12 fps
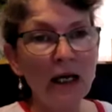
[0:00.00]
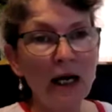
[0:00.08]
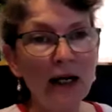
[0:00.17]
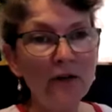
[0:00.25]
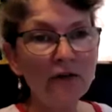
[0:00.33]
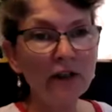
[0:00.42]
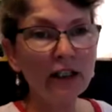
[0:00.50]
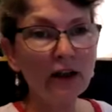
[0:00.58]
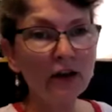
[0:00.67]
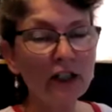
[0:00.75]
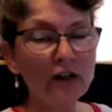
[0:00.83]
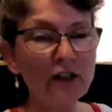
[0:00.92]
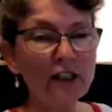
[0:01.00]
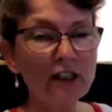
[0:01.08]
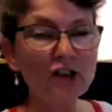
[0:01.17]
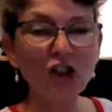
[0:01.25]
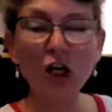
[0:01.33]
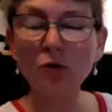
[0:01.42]
and really think they
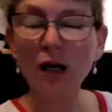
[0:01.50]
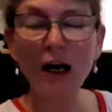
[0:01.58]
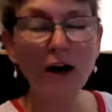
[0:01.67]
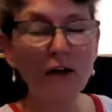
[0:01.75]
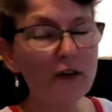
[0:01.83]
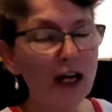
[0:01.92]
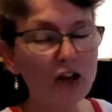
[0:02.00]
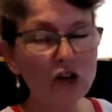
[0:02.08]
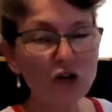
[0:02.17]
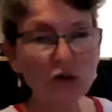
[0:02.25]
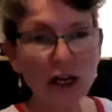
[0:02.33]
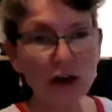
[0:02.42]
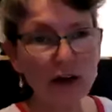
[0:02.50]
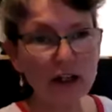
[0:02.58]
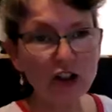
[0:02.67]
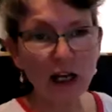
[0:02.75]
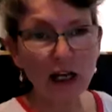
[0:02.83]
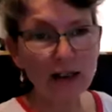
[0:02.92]
don't have natural
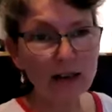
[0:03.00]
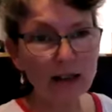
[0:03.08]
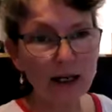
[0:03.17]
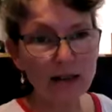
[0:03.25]
directionality